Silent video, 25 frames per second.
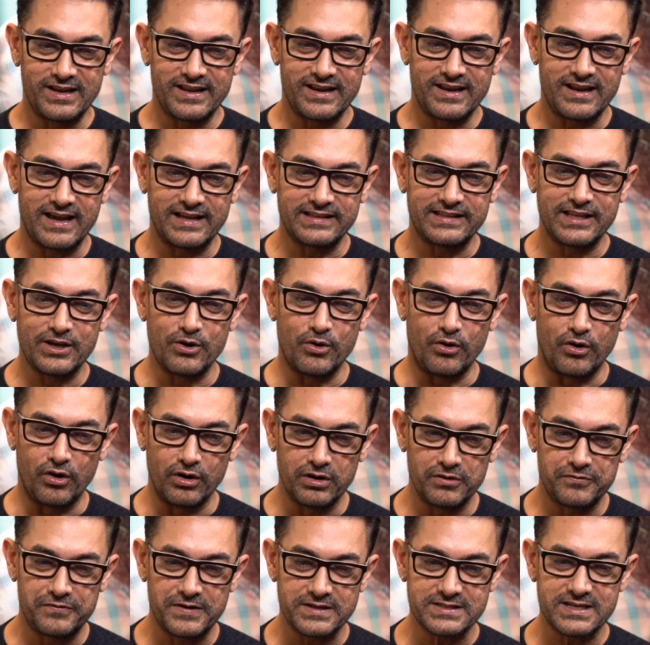And I think
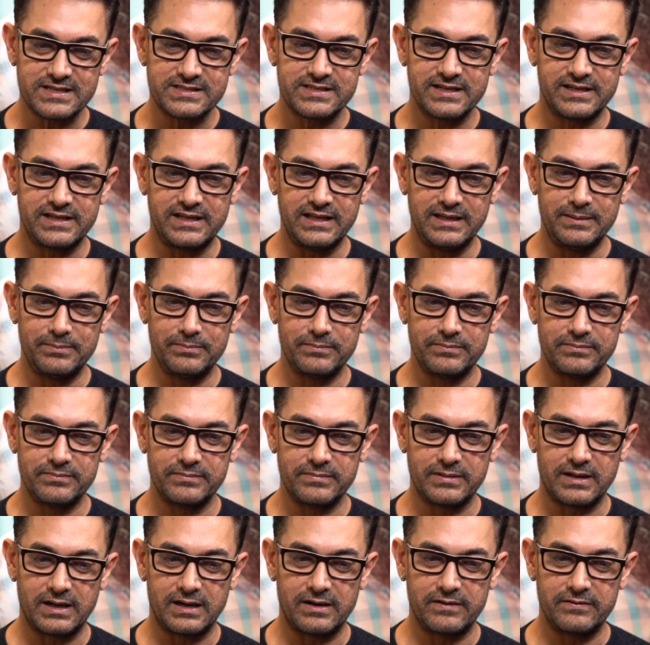all of us as a team
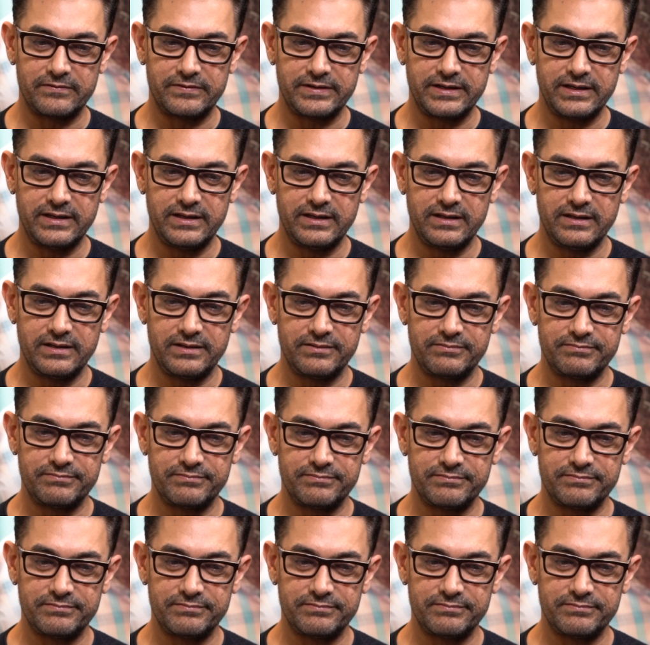are very,